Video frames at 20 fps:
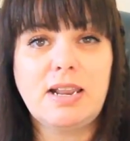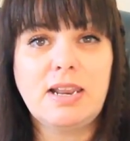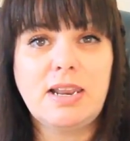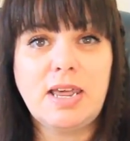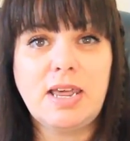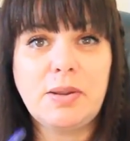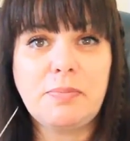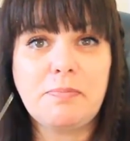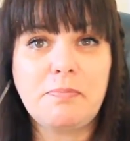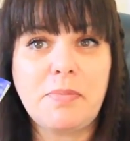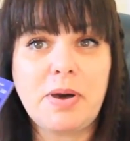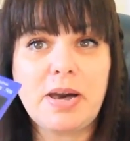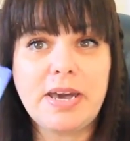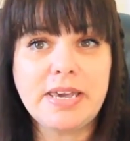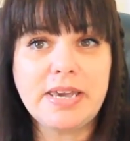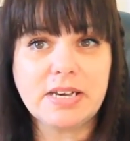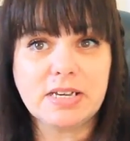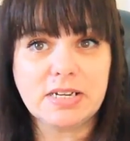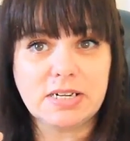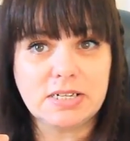Let
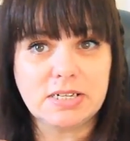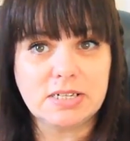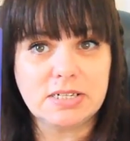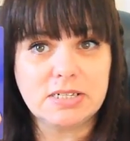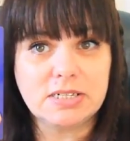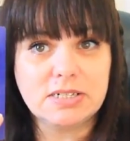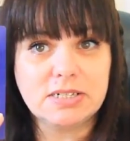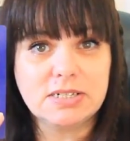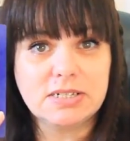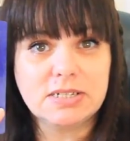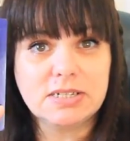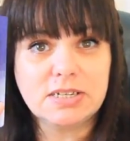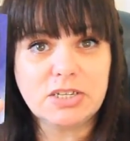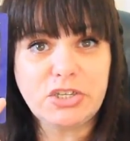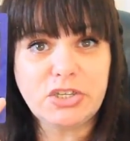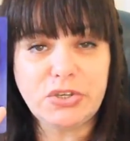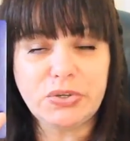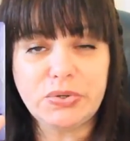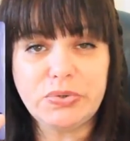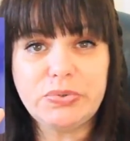Michael
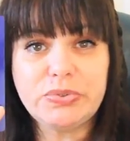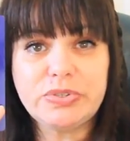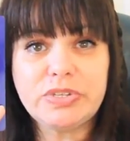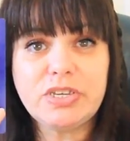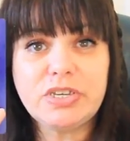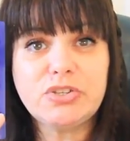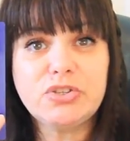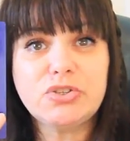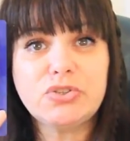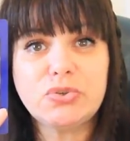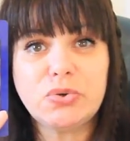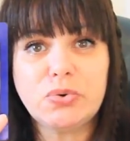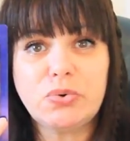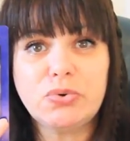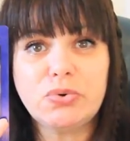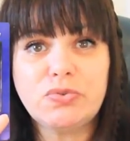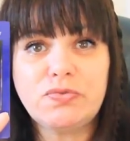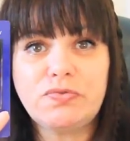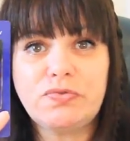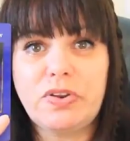use his
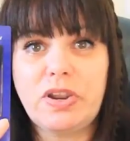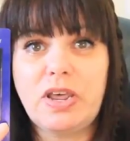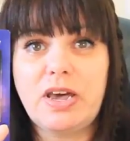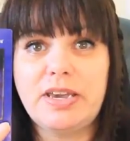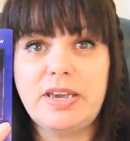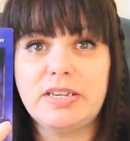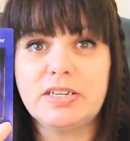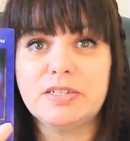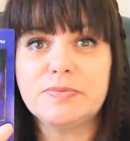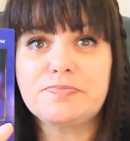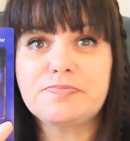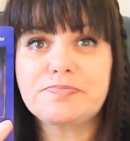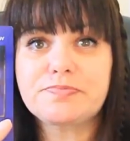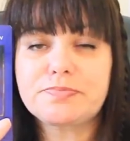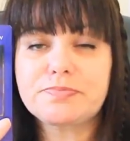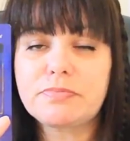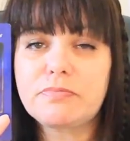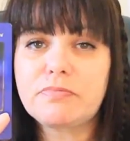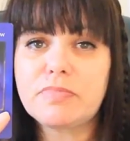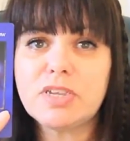sword of light
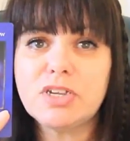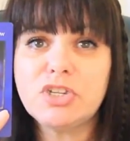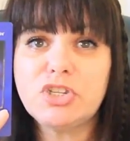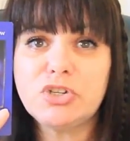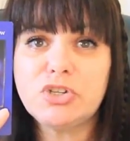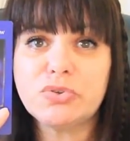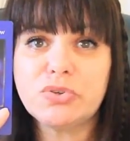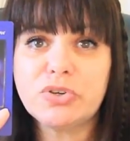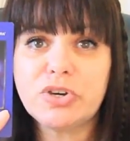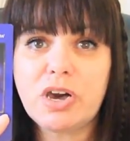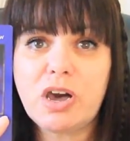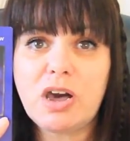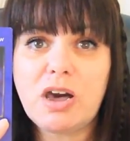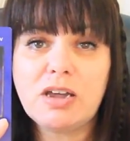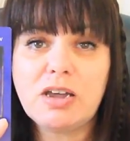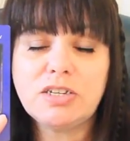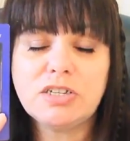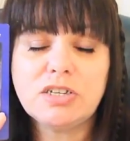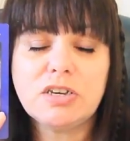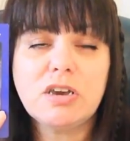to
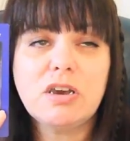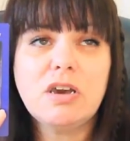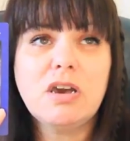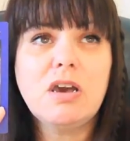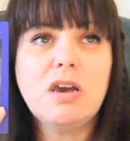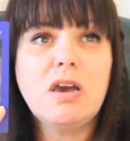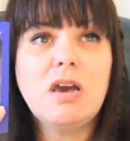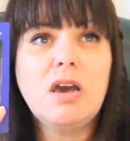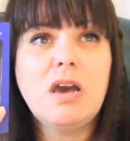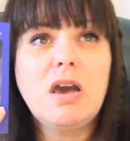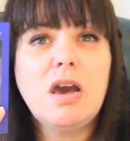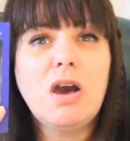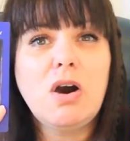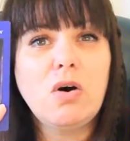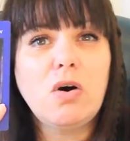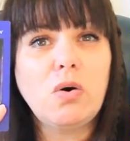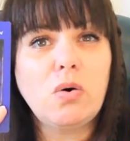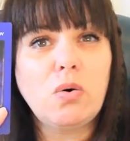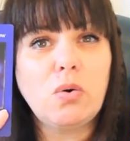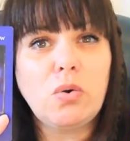cut
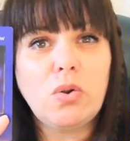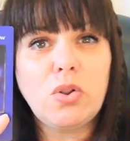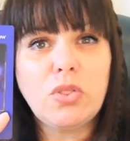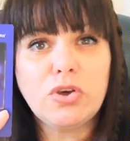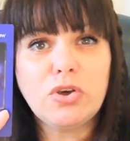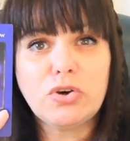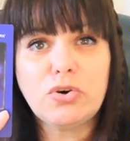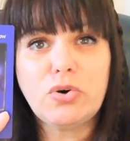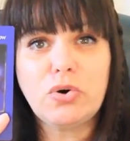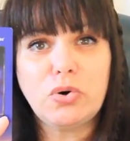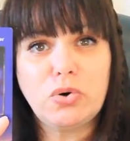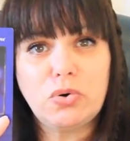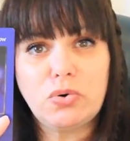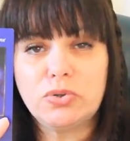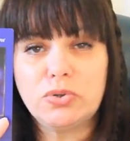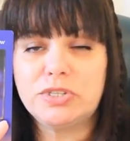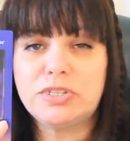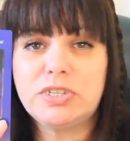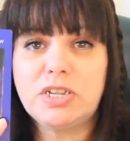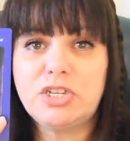all the
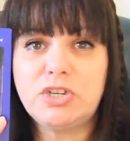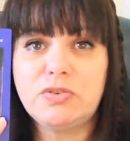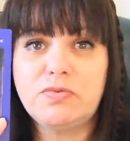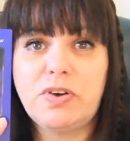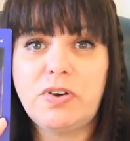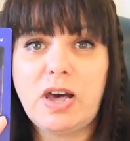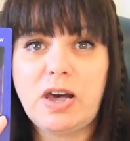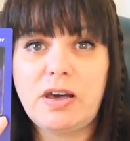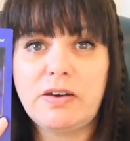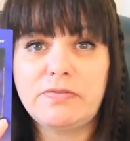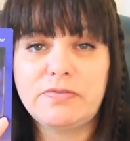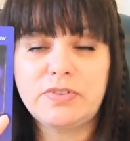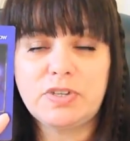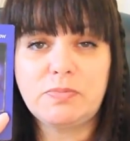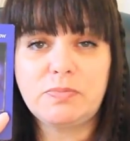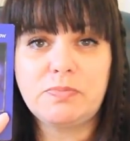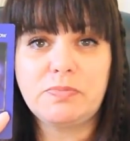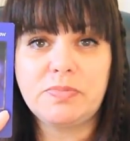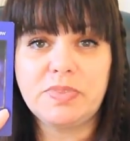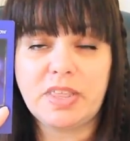cords that
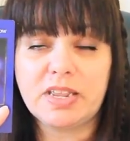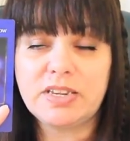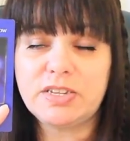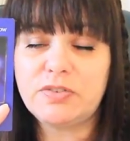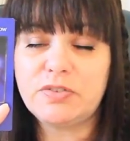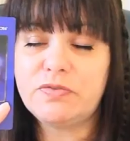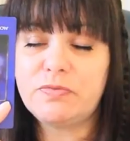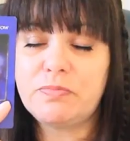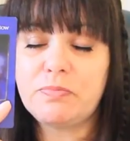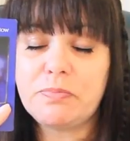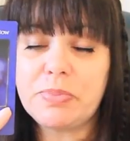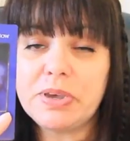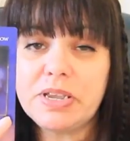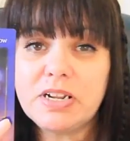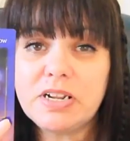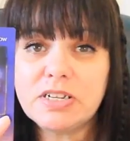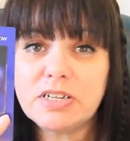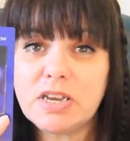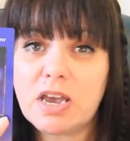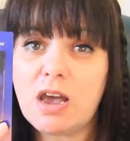you've
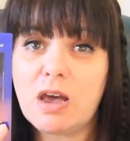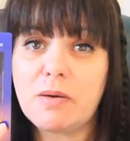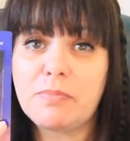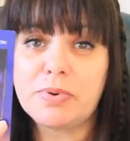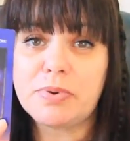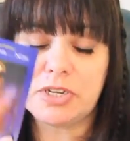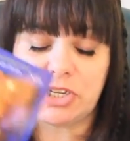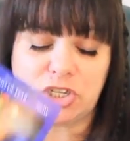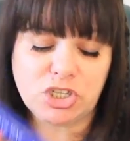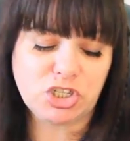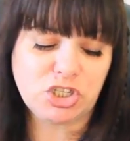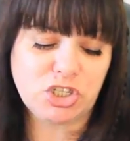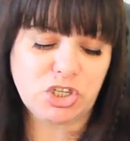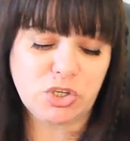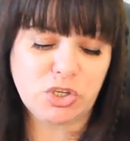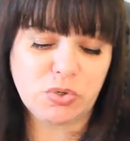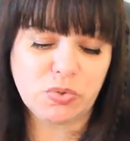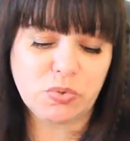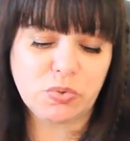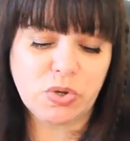built up
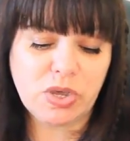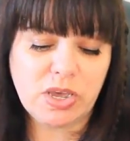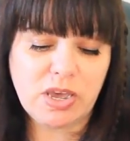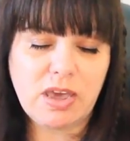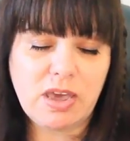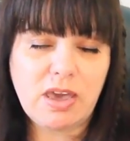to